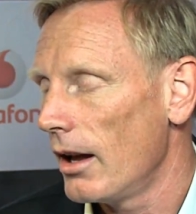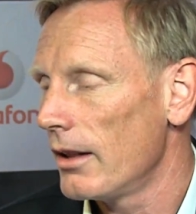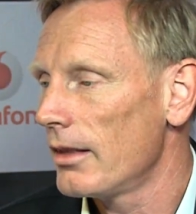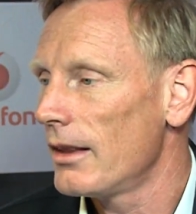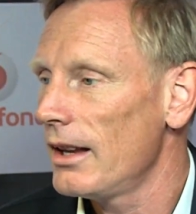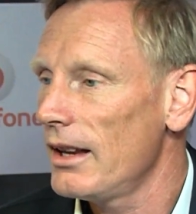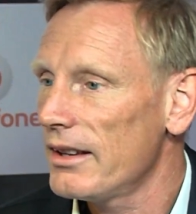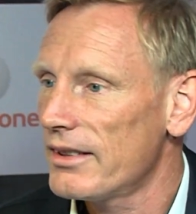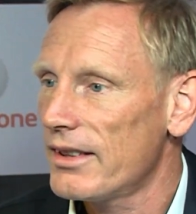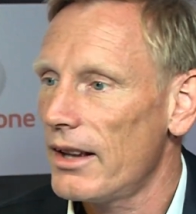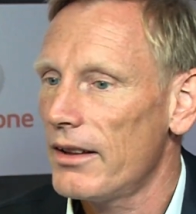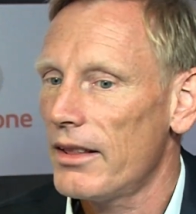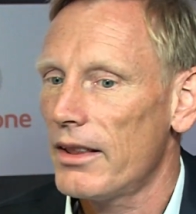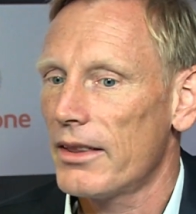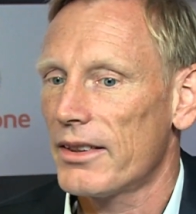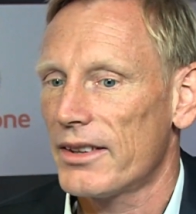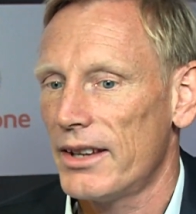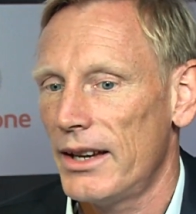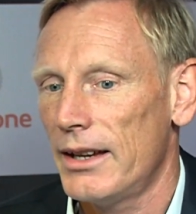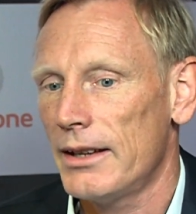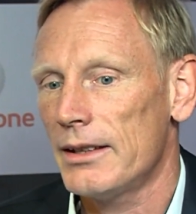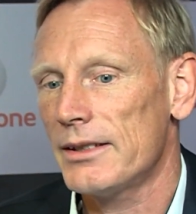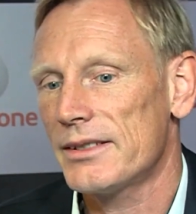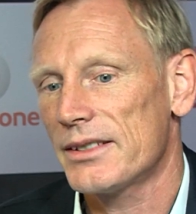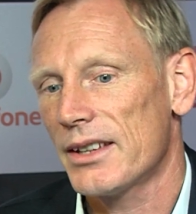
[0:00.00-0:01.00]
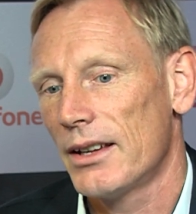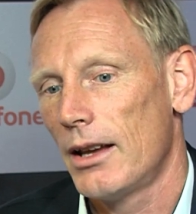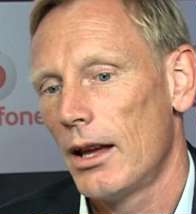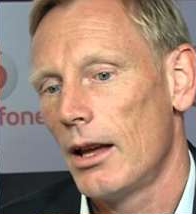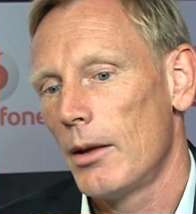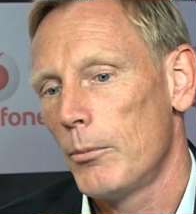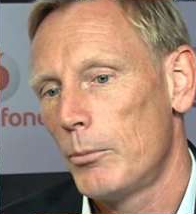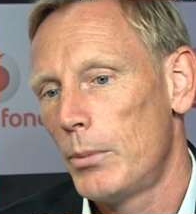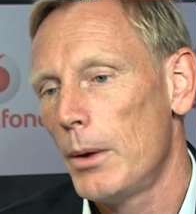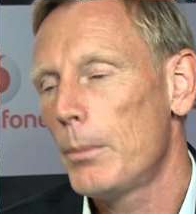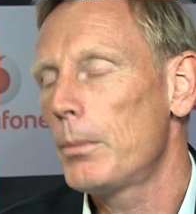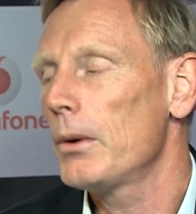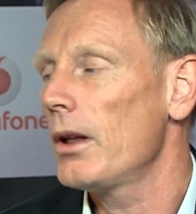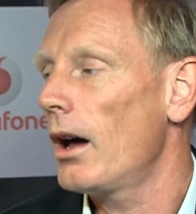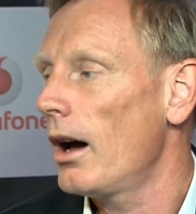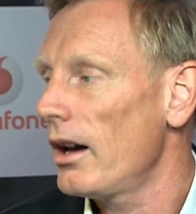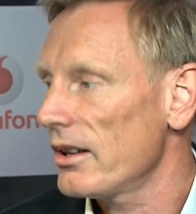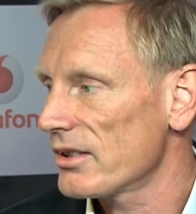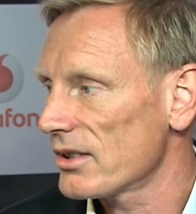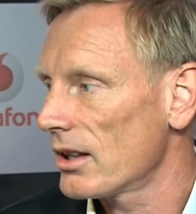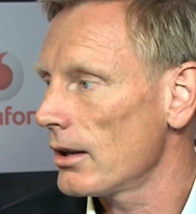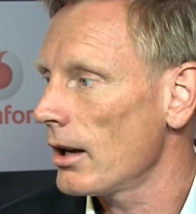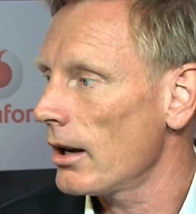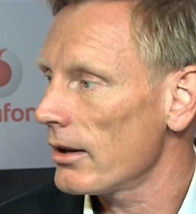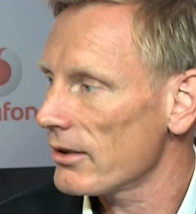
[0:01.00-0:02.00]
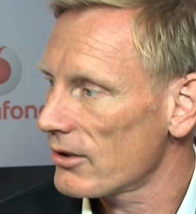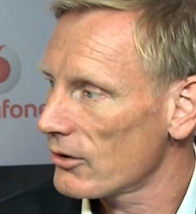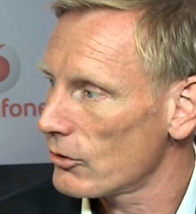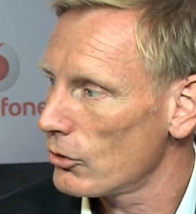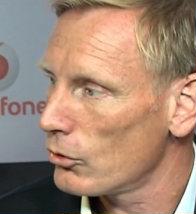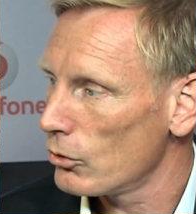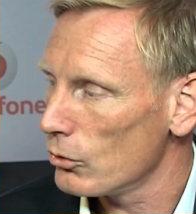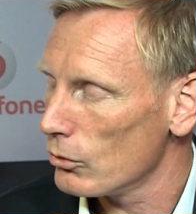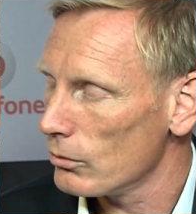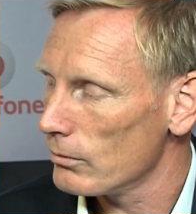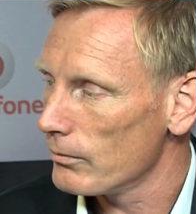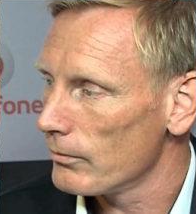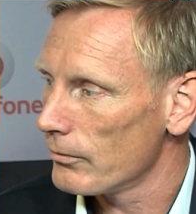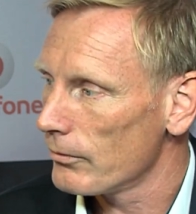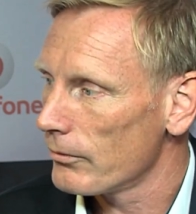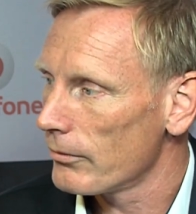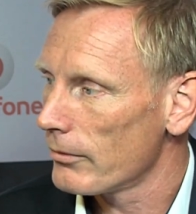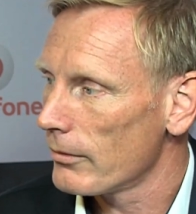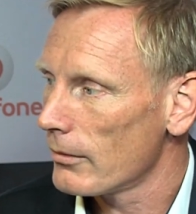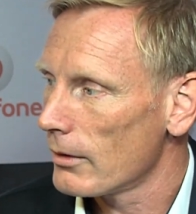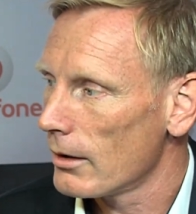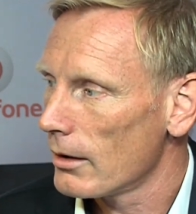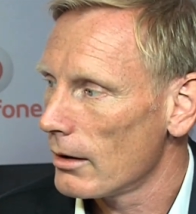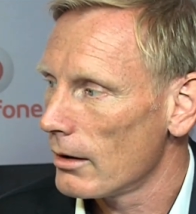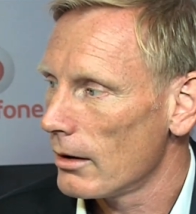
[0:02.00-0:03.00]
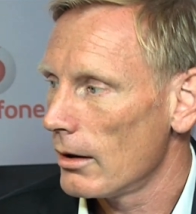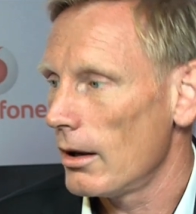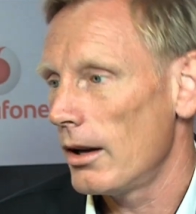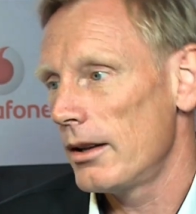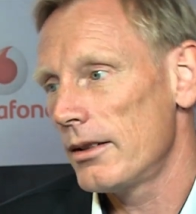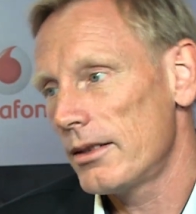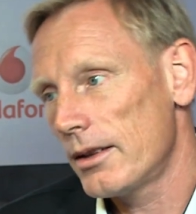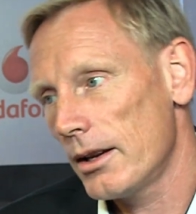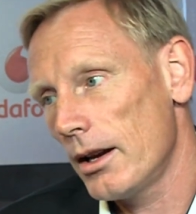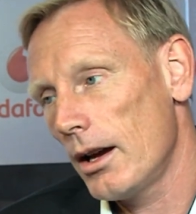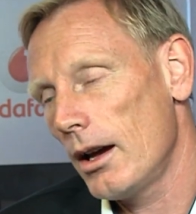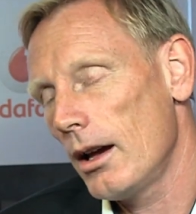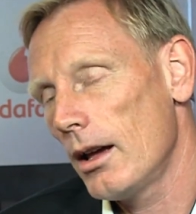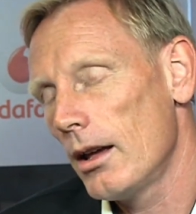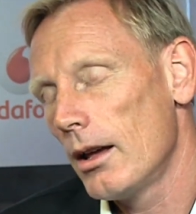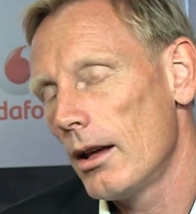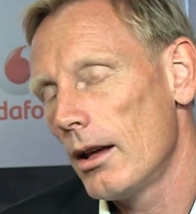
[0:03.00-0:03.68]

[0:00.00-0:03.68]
And these are the things people are asking us to do, and uh,